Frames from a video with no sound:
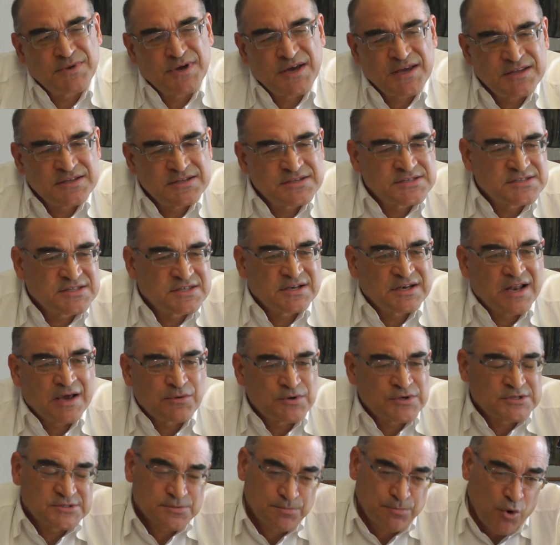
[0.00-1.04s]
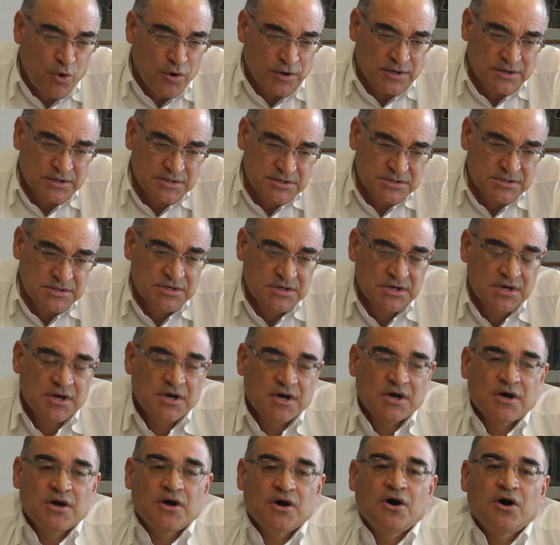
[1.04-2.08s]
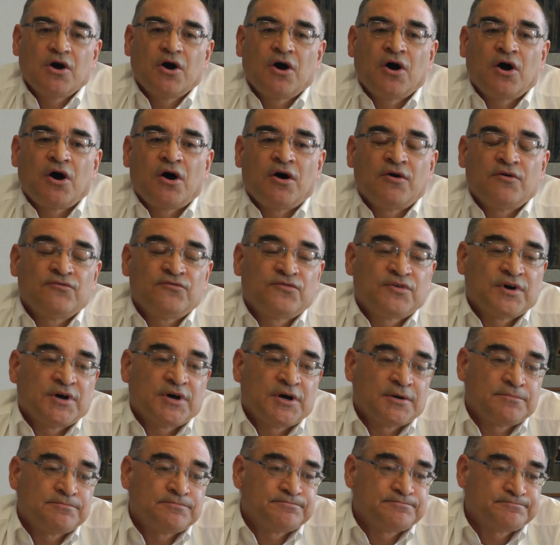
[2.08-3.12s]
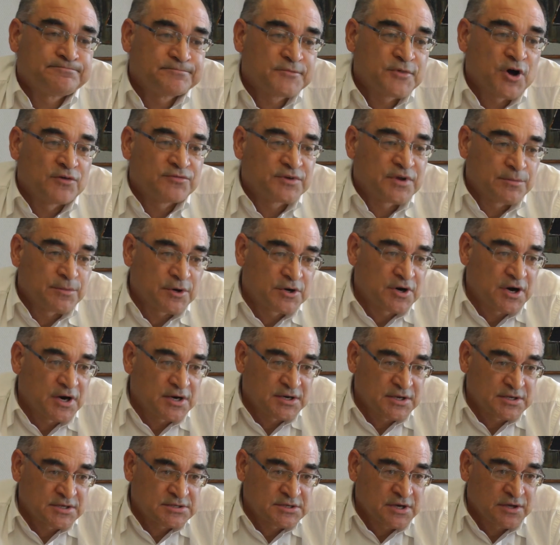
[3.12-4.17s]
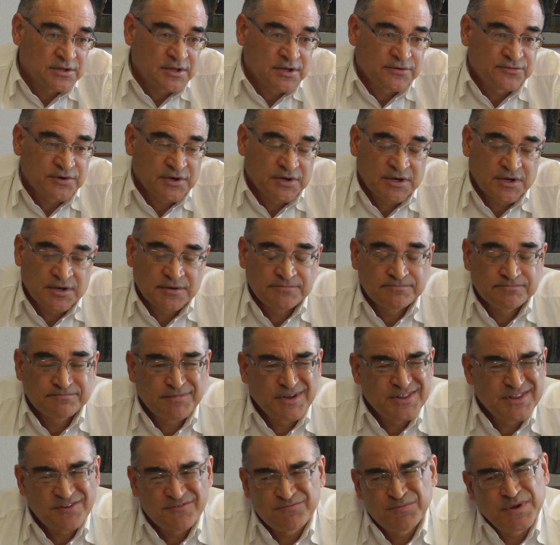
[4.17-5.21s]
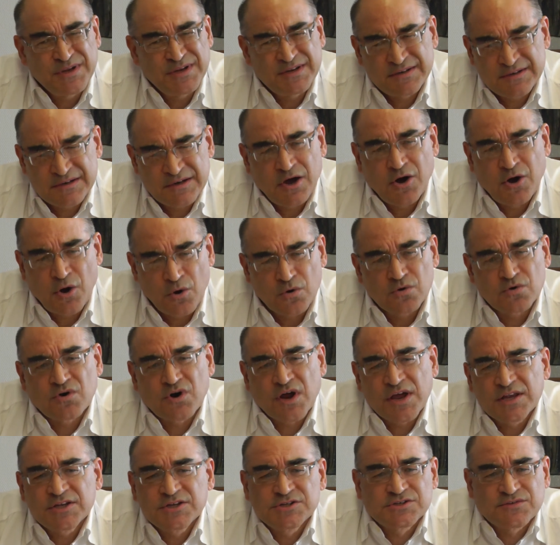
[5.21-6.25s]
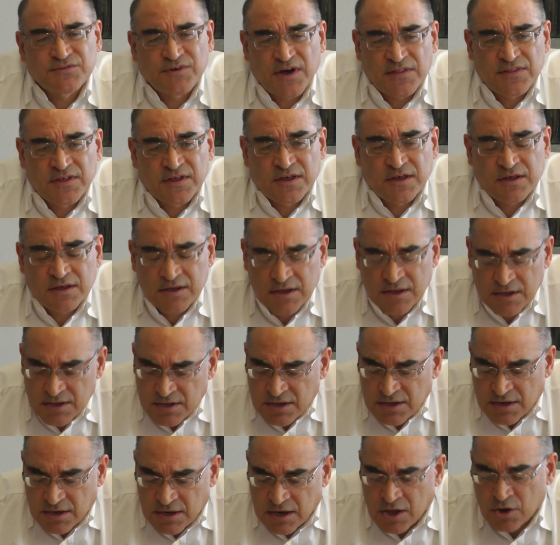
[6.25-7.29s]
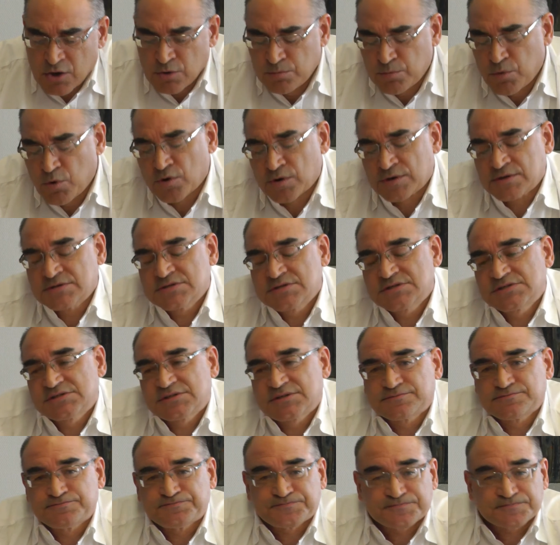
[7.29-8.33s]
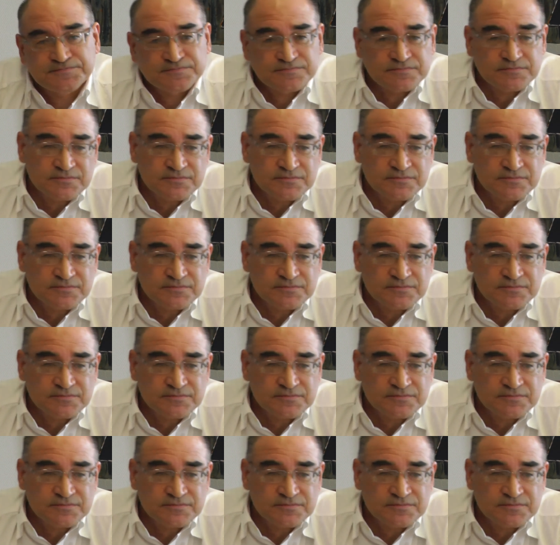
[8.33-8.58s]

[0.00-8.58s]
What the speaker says: remains the lowest point of democratic South Africa. But there have been a whole range of other low points.